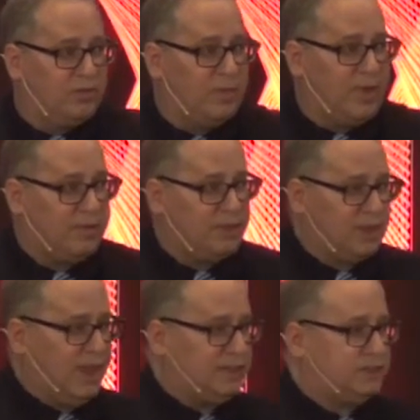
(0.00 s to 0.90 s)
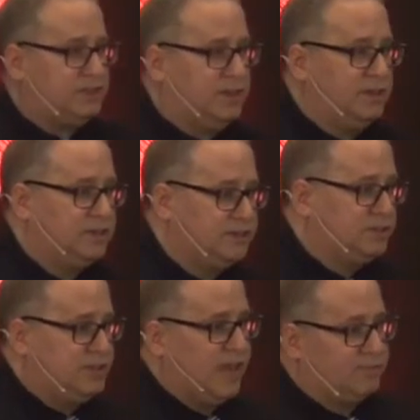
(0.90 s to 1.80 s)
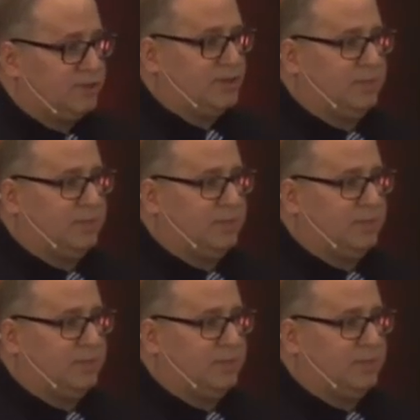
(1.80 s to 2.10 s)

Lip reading: Remember the last chapter